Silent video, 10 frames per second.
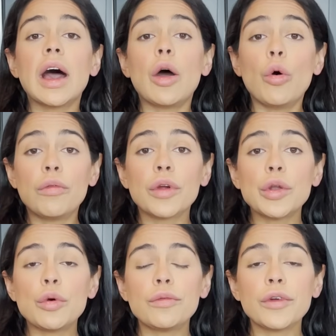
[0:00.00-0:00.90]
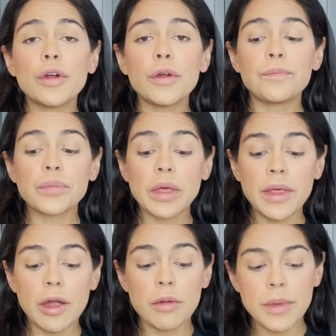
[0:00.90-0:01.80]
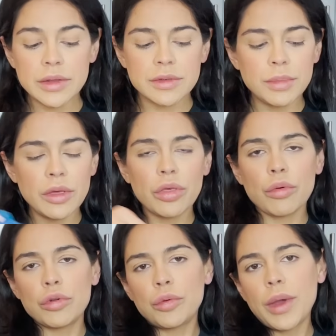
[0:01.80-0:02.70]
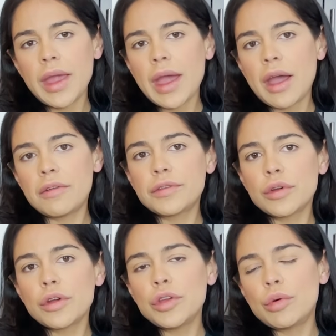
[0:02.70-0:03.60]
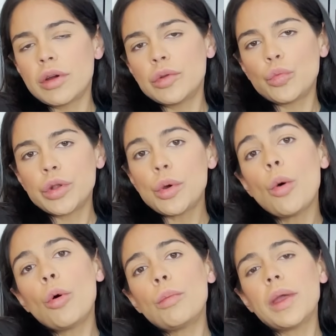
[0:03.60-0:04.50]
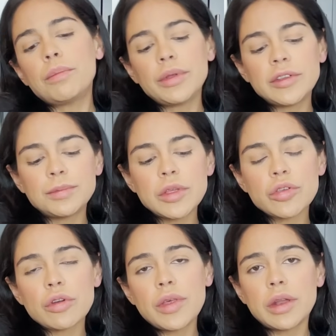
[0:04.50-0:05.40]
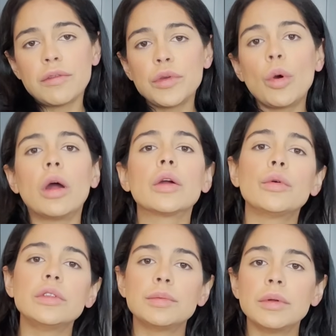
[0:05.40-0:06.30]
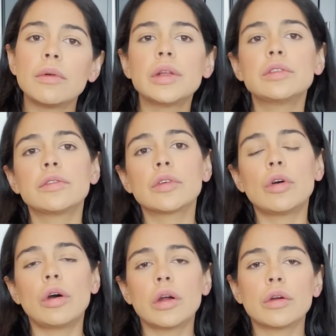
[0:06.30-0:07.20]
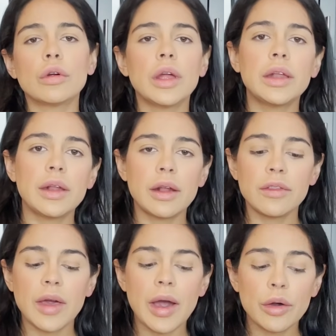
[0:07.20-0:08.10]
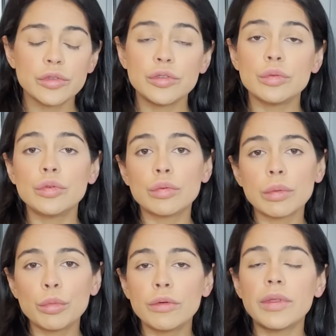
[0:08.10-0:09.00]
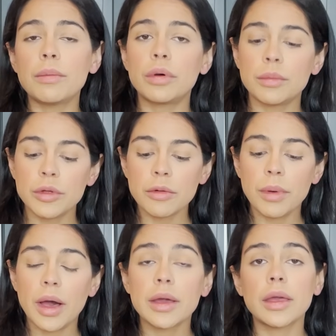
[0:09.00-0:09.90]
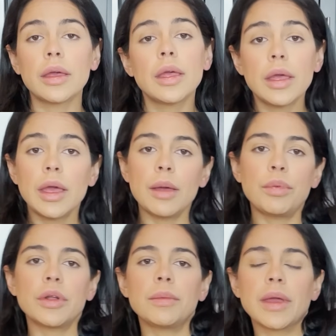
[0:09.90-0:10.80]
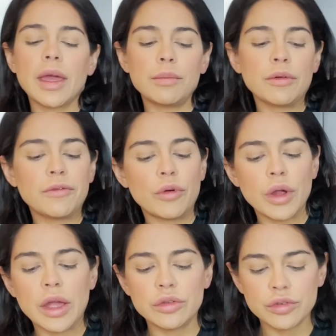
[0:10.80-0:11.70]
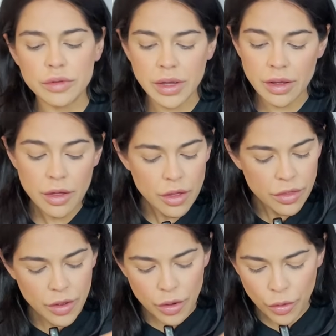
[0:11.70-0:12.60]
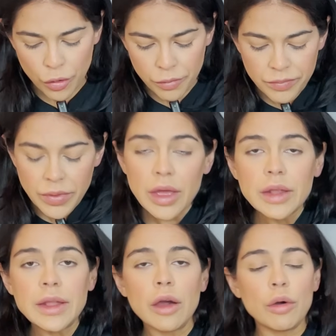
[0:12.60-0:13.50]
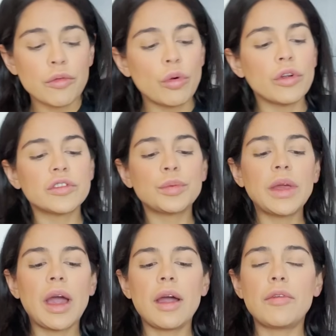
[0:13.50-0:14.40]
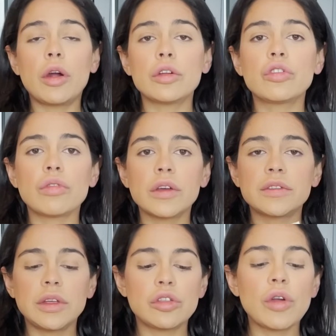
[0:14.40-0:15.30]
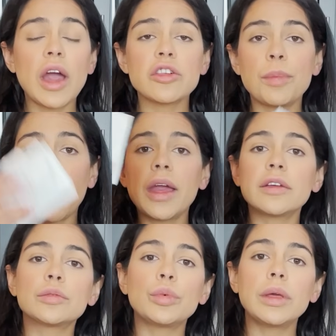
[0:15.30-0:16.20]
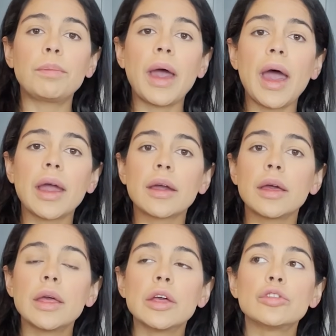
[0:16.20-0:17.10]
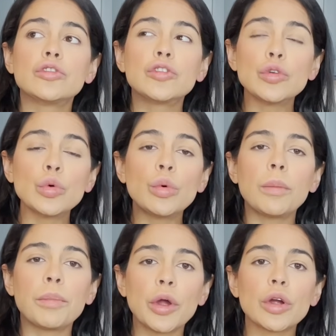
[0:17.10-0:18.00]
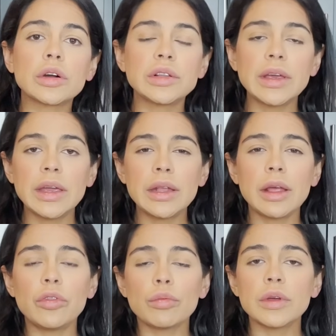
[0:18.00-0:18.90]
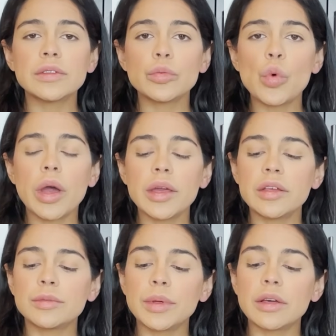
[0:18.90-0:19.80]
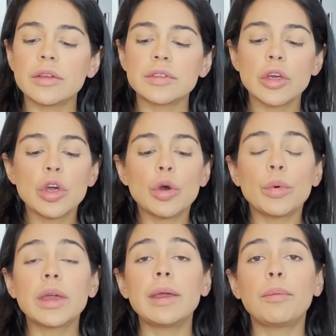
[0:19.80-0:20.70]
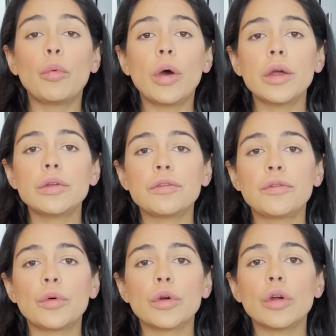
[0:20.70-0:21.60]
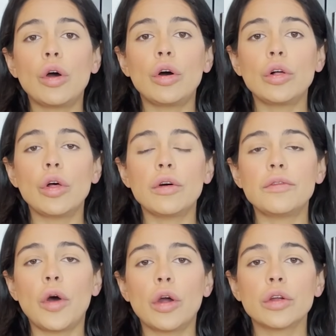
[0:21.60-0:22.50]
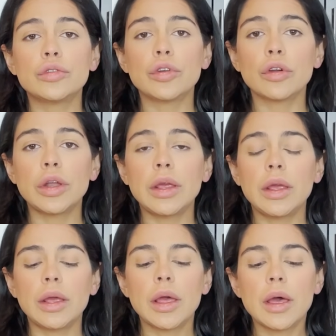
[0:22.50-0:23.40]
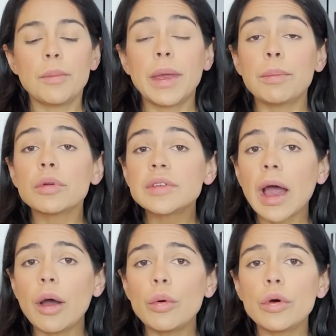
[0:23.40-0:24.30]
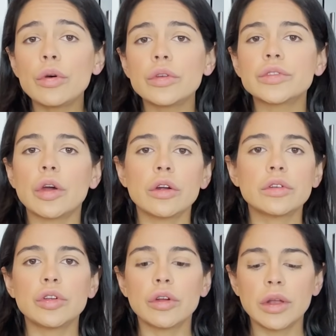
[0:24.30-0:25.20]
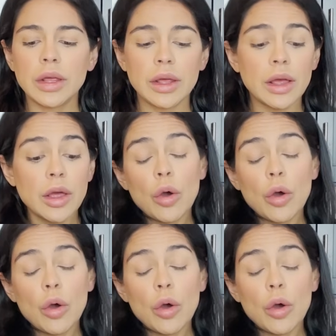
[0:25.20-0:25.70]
over and over. They are meant to be thrown away after you are in one home. And please be sure that if you are going to be running to the car or in and out of the house, you do remove them, put them in your pocket, and put them again before entering the home. Now, of course, we have our trusty trash bags. We pack 2 per clean, and the reason why is because we keep one for all of our dirty paper towels, our dirty